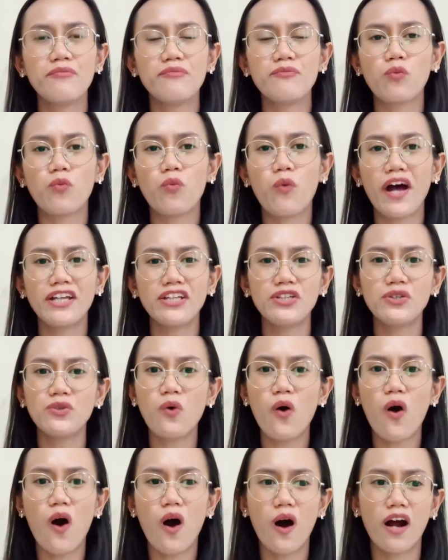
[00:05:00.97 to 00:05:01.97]
When you
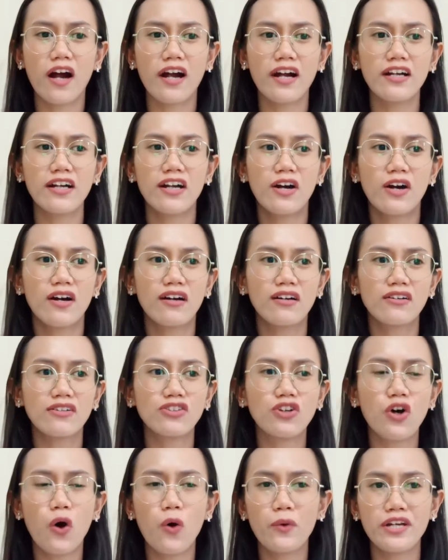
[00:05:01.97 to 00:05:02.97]
are
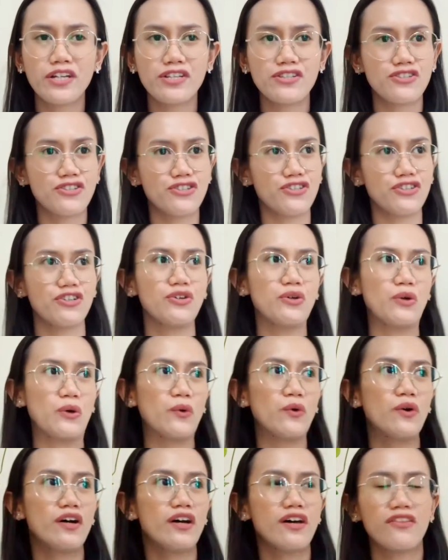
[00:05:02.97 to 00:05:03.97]
going
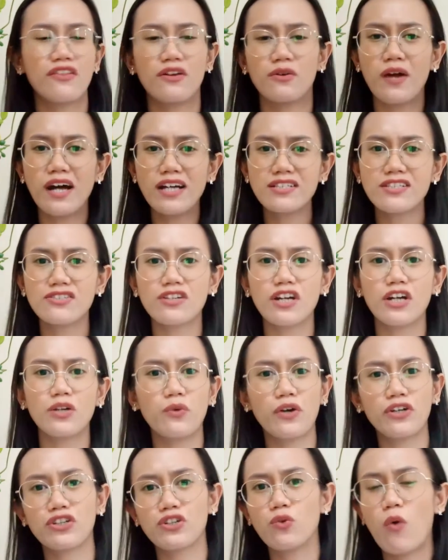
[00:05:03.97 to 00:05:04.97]
to the restaurant,
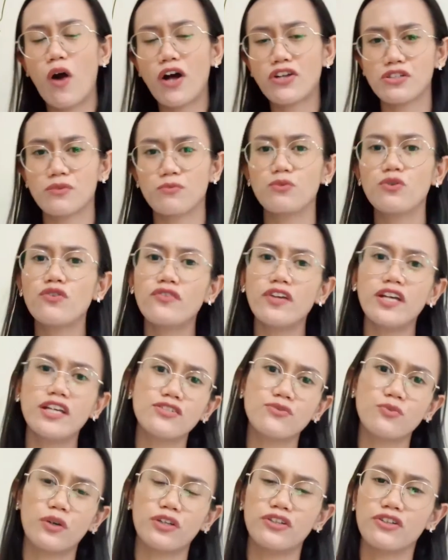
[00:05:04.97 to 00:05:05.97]
when you're watching
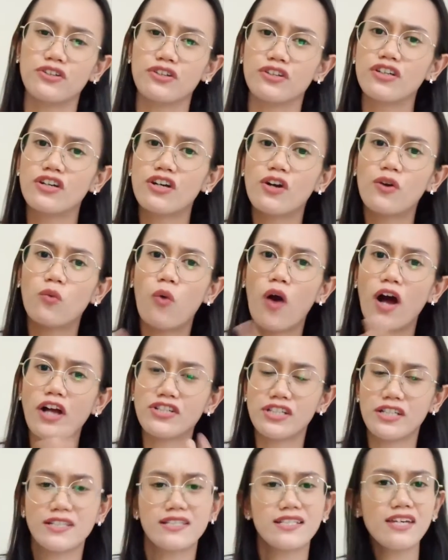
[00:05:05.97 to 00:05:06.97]
movies, when you're
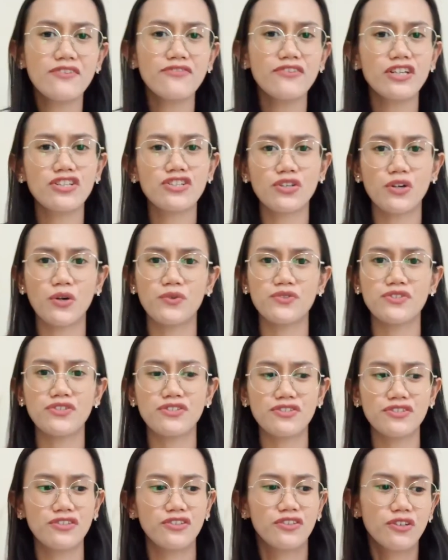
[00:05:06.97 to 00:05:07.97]
watching TV shows,
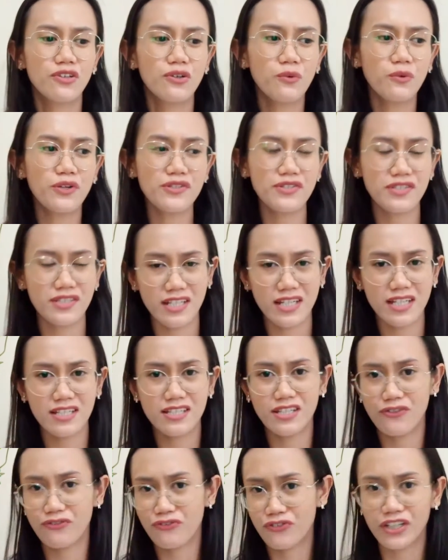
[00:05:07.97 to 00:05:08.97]
you will see
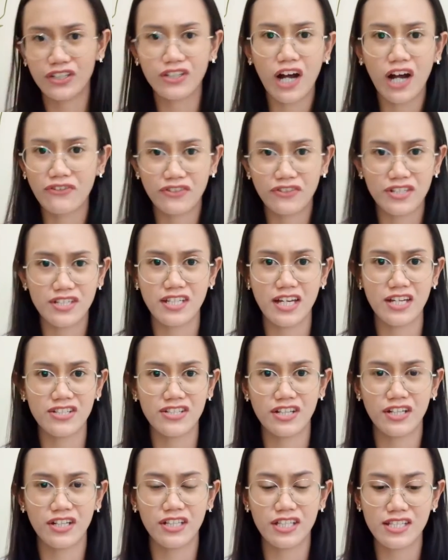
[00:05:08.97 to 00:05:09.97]
different
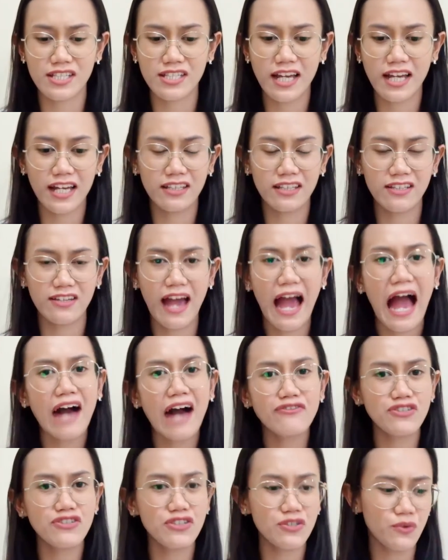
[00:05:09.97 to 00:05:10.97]
conversations, and you
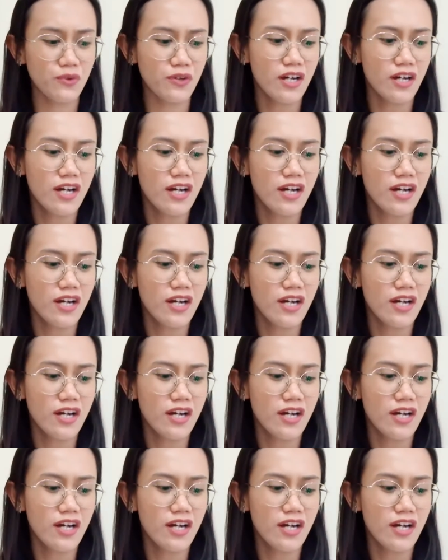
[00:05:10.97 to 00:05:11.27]
have to